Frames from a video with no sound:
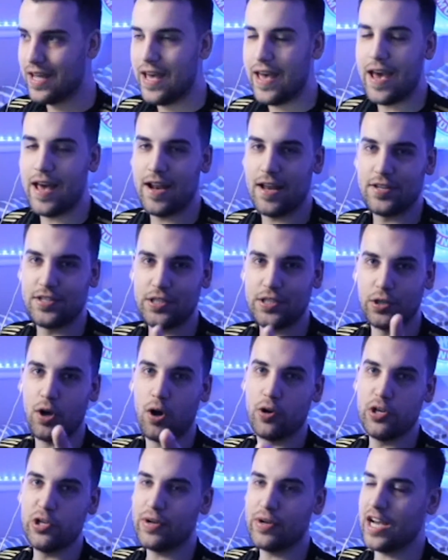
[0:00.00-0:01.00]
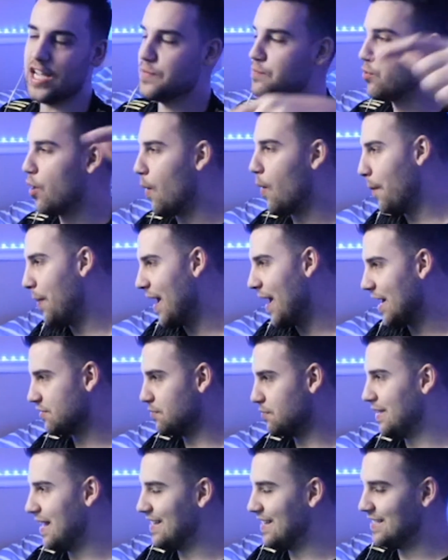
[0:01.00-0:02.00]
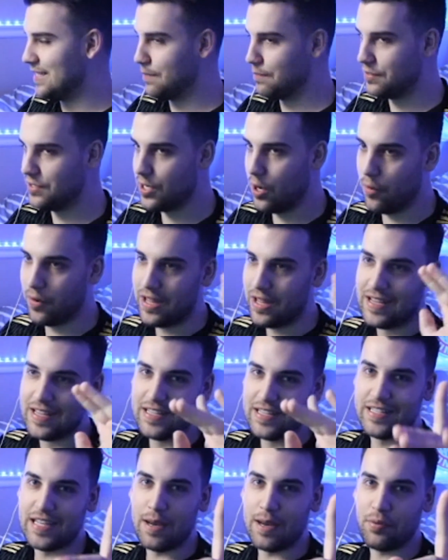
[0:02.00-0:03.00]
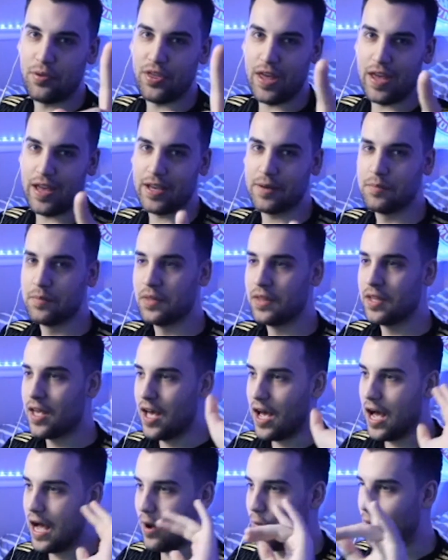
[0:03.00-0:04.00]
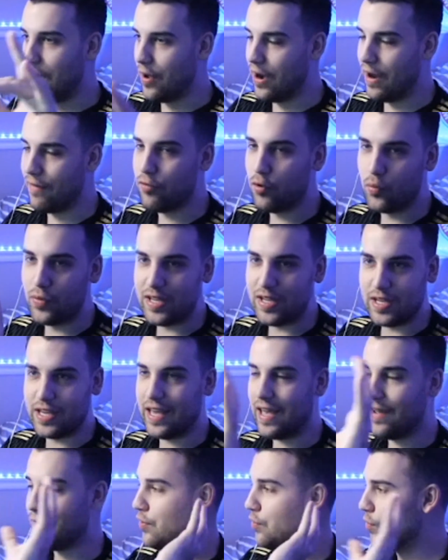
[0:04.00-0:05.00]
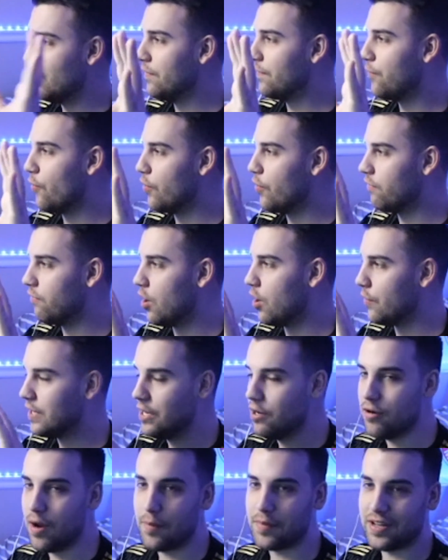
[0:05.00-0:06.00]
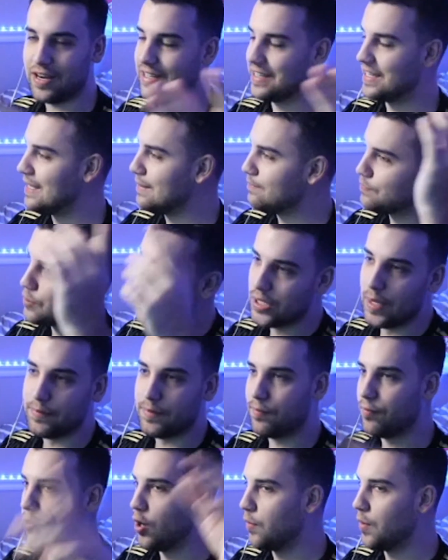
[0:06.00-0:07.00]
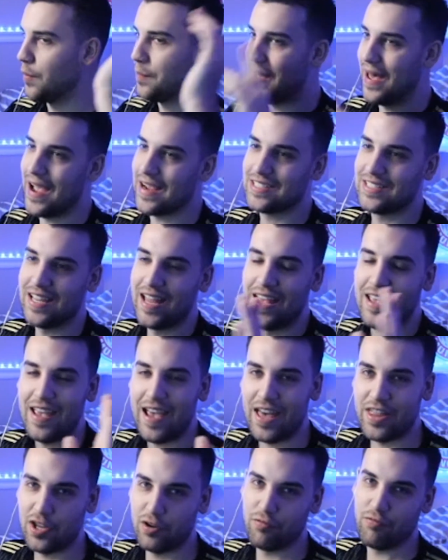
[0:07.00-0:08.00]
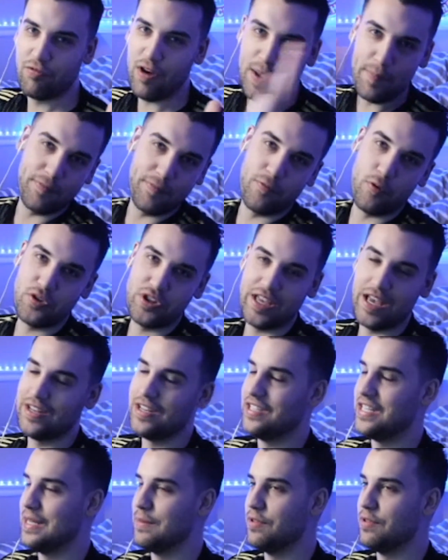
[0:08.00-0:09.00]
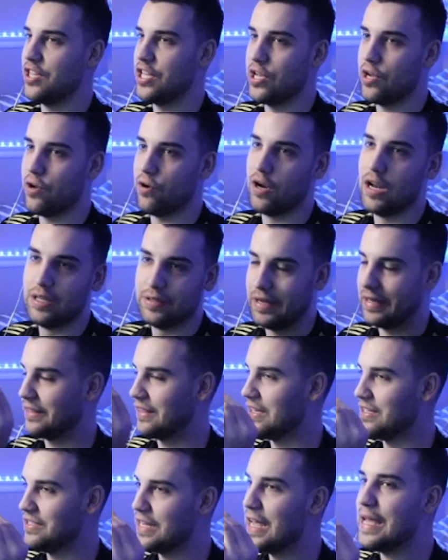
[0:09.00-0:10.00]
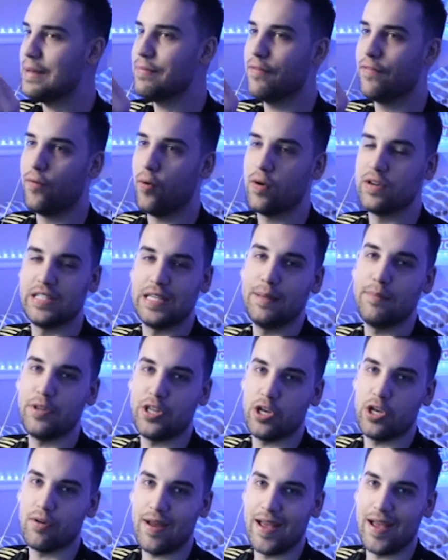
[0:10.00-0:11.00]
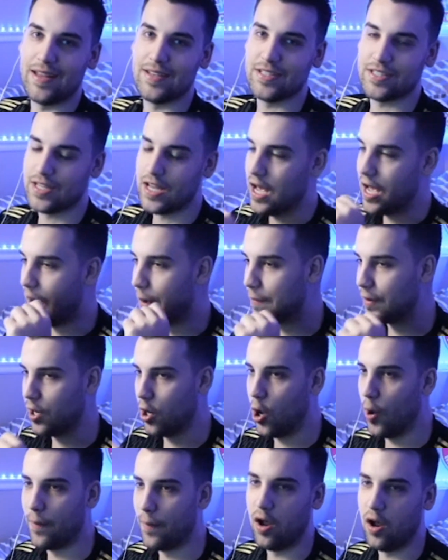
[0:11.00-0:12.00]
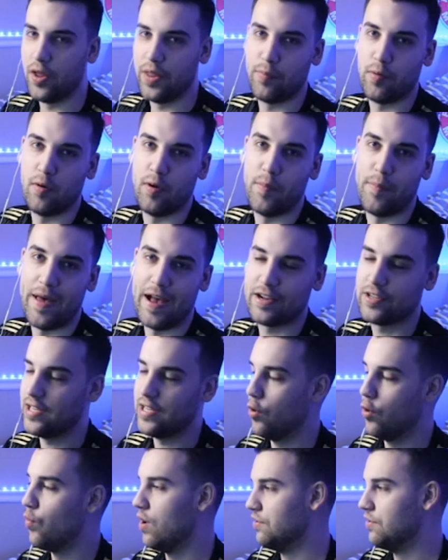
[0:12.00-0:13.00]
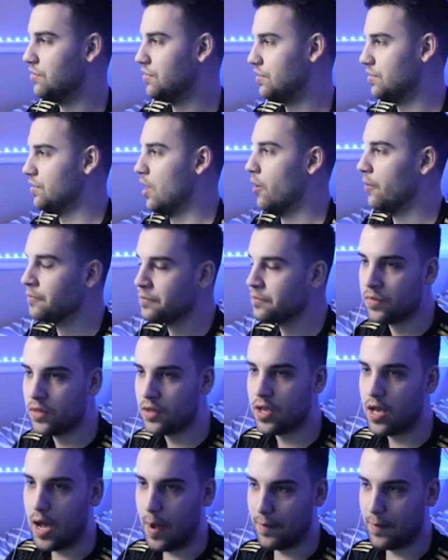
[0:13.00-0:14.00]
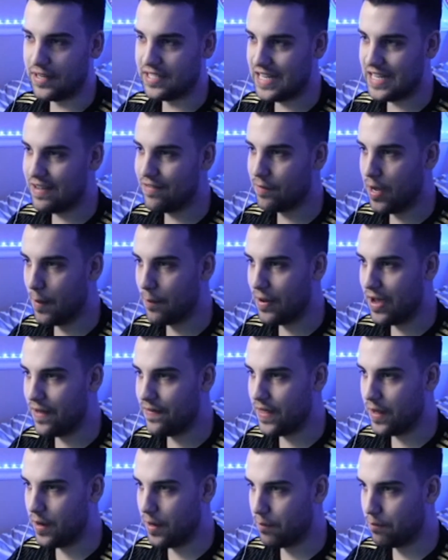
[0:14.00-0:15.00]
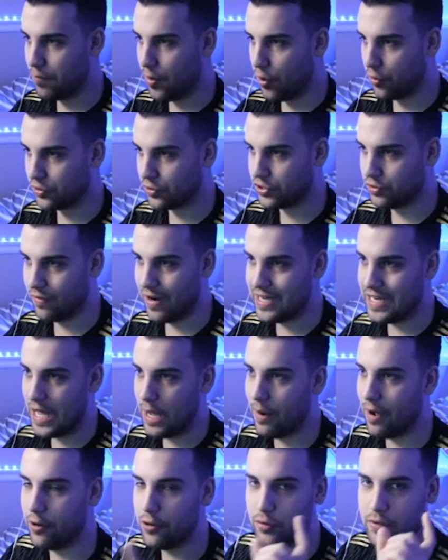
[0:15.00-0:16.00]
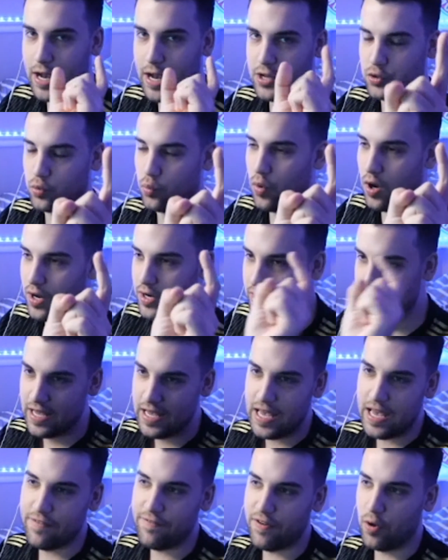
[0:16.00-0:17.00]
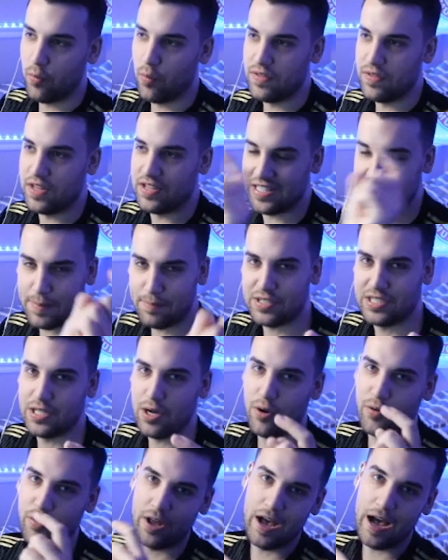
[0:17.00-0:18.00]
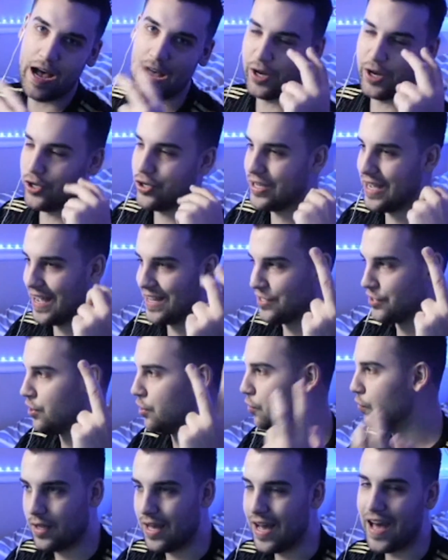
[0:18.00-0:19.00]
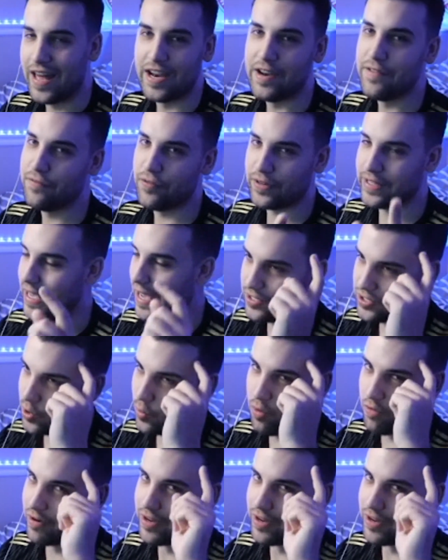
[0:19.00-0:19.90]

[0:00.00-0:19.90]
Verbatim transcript: And I still owe you guys promo packs from last episode. Same thing, whenever we if we win four in a row here, I'm gonna keep building up the promo packs, and then right before the end of Team of the Year, like the day before Team of the Year ends, I'm going to open all the promo packs at once. So I'm going to save them up and then in bulk. So right now I owe you guys one. If I win this episode, I owe you guys two. I didn't forget. Don't worry.